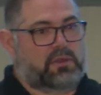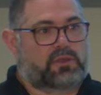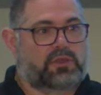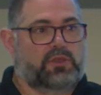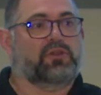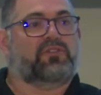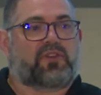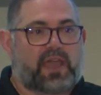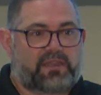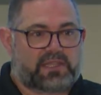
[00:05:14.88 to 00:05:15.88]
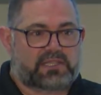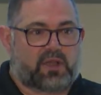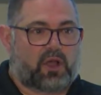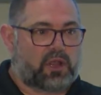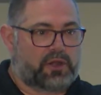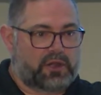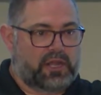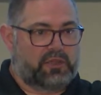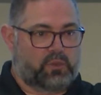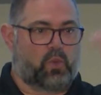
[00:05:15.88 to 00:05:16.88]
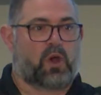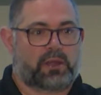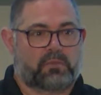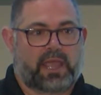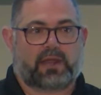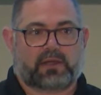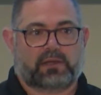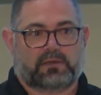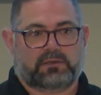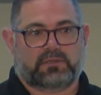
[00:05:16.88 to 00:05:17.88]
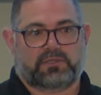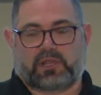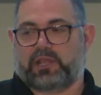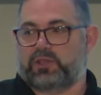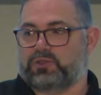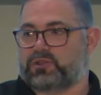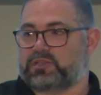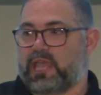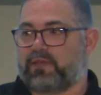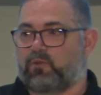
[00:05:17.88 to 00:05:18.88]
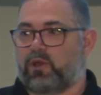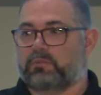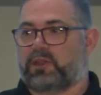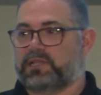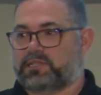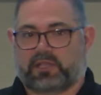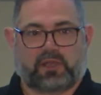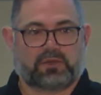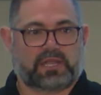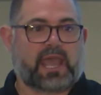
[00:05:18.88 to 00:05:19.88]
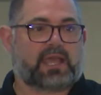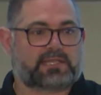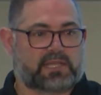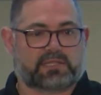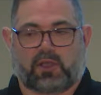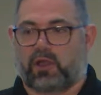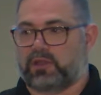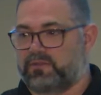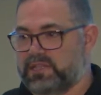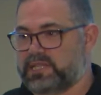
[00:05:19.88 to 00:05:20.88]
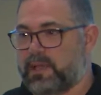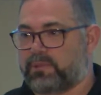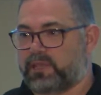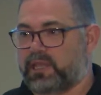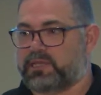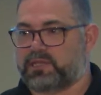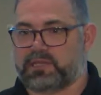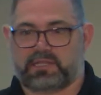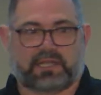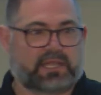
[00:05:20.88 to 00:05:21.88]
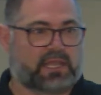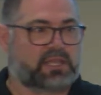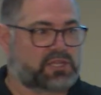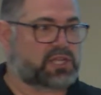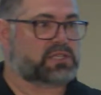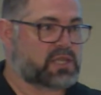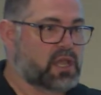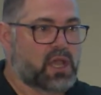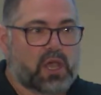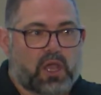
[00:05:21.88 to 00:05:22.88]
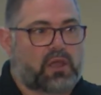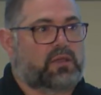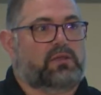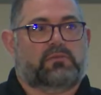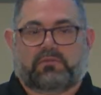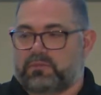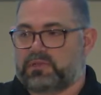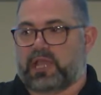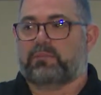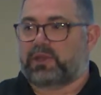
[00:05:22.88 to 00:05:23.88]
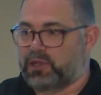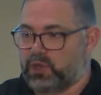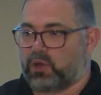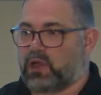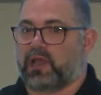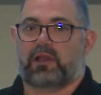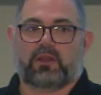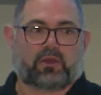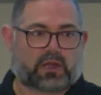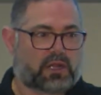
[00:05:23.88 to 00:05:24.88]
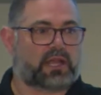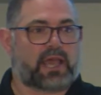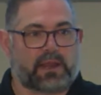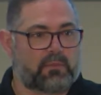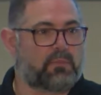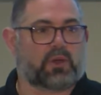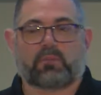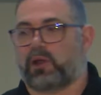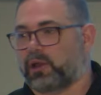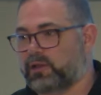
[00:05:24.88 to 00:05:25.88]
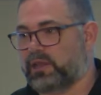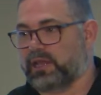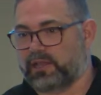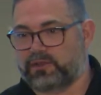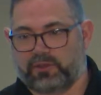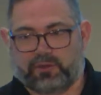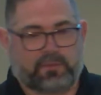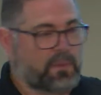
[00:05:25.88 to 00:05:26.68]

unify this all underneath one banner so that users have one place to go to access all of these applications that they can just type in a URL or click on a bookmark and get to.